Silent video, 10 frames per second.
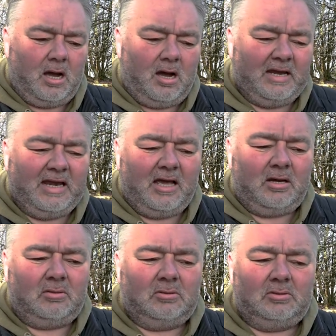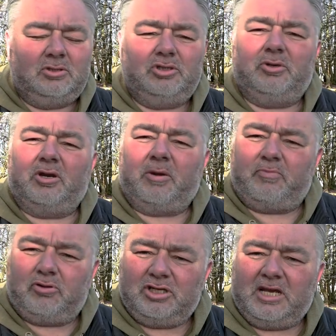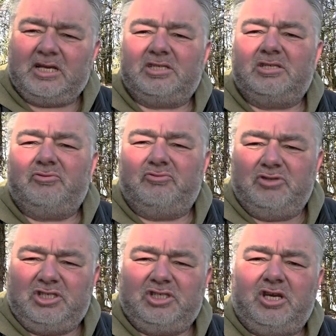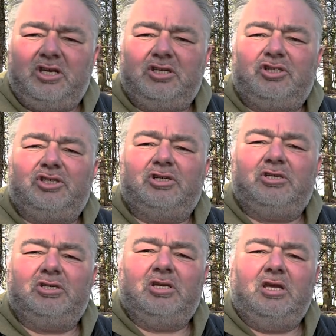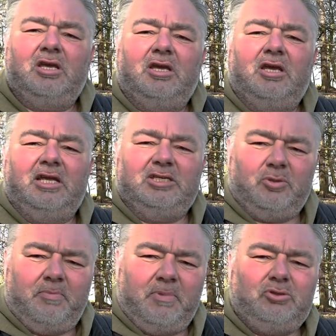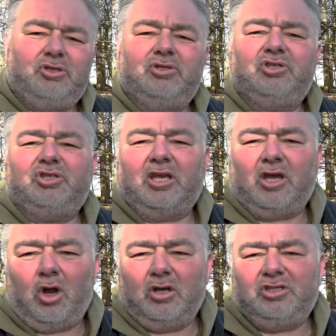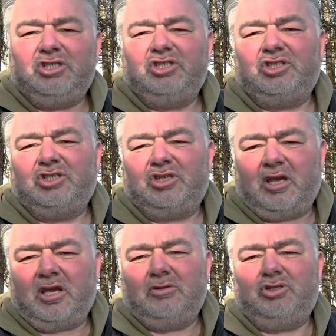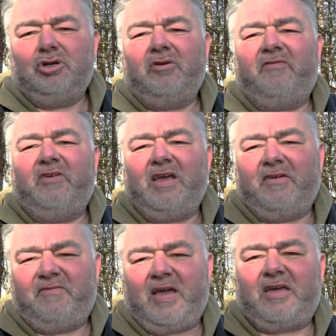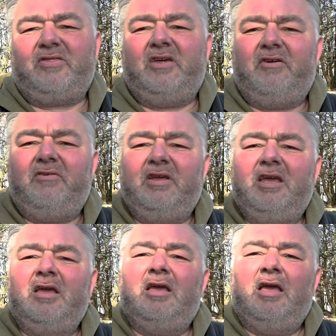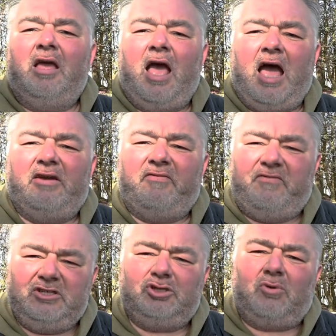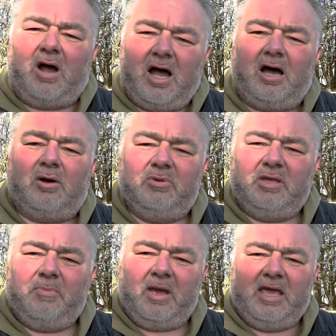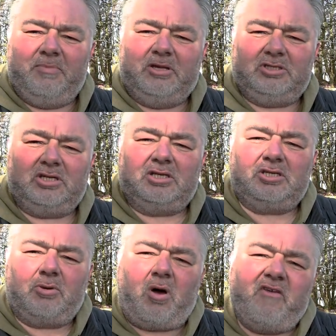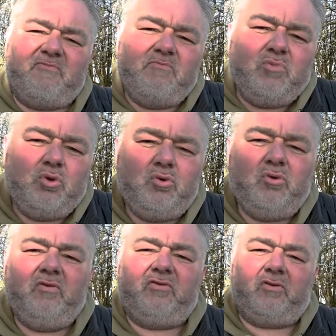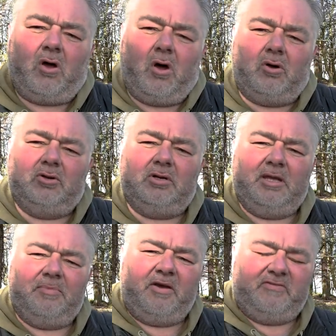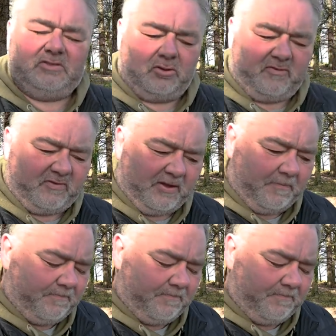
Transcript: I now do a lot of projects, research into emotions, psychology, psychogeography, effect theory, and visual art within my image. So I've moved on in my photography.